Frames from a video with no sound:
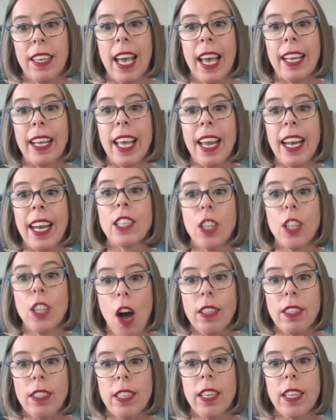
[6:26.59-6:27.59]
And getting
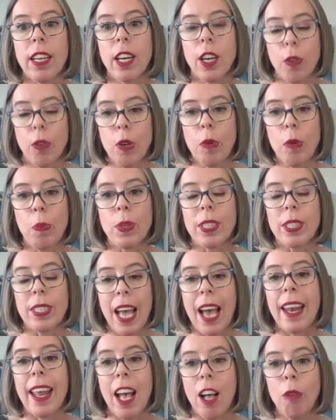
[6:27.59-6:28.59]
lost in a group was
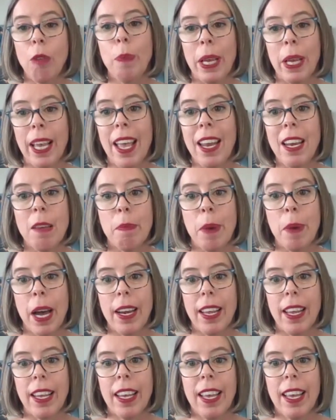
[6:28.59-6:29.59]
not helping
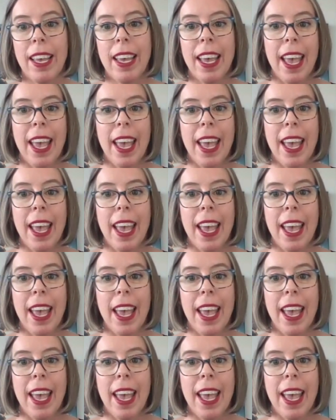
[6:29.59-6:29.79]
anybody.